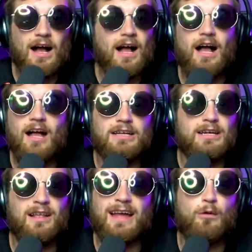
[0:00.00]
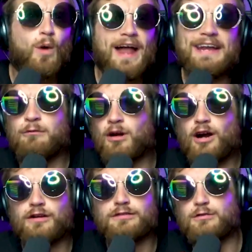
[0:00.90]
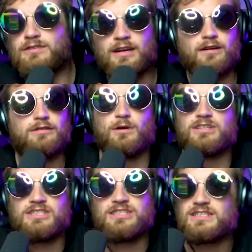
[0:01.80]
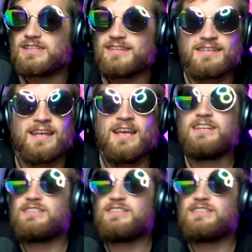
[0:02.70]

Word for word: uh, you know, like, wedding rehearsal dinners where she just, listen,